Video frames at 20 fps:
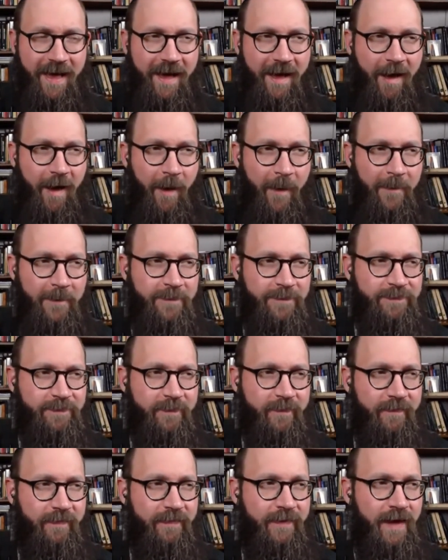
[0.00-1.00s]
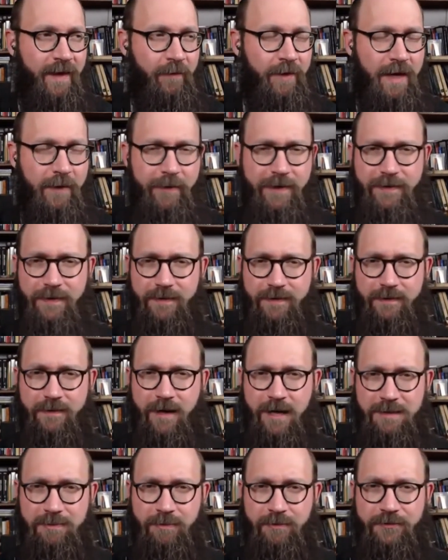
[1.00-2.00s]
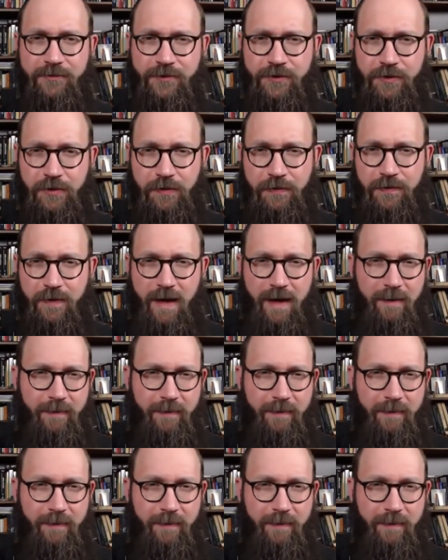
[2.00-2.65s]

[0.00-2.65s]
Um, that when I read this gospel of truth,